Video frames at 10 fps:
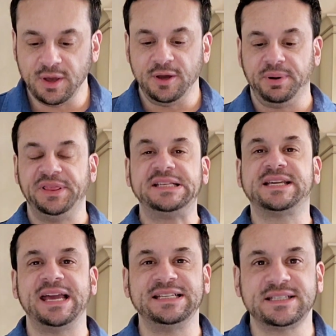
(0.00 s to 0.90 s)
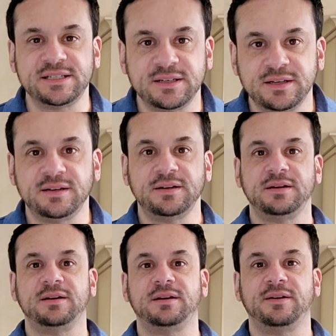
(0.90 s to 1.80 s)
But in this case,
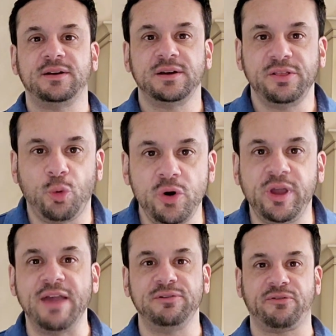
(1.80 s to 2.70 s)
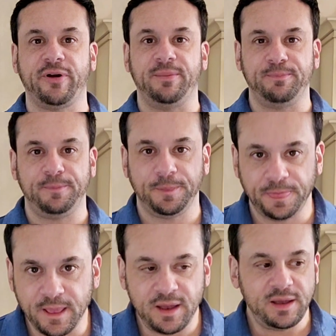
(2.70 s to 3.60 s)
the one who gave you freedom.
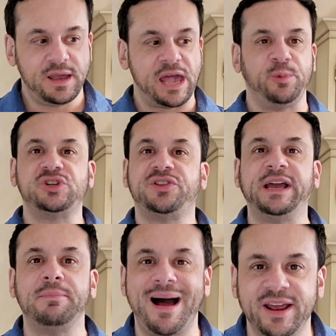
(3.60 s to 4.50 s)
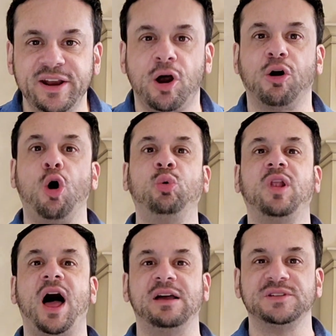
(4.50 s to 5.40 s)
And we should think about it in our own
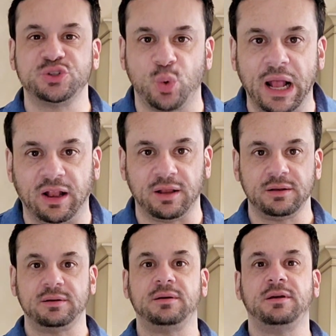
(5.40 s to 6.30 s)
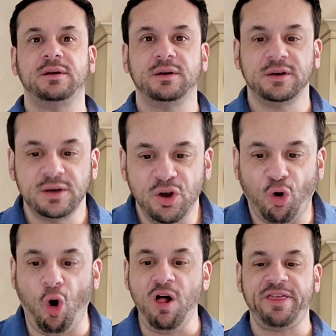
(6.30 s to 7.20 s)
lives as well.
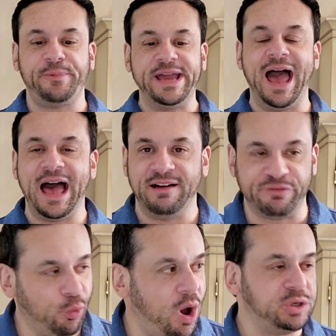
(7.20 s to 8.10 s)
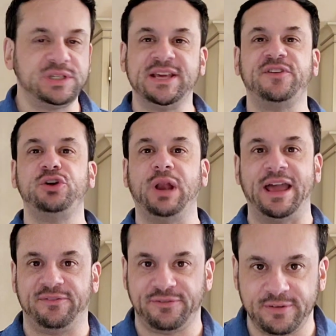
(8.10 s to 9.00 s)
All that we have, the one who's giving you
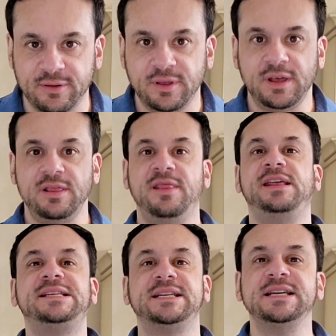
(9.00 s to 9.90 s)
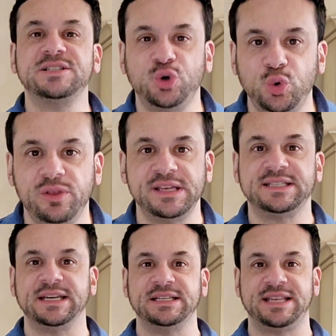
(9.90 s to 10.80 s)
life, this is who this
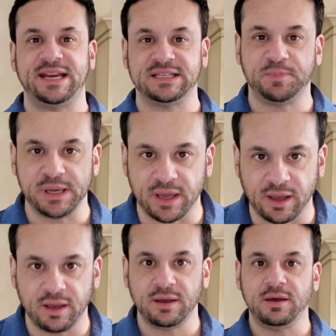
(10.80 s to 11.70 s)
is that is speaking.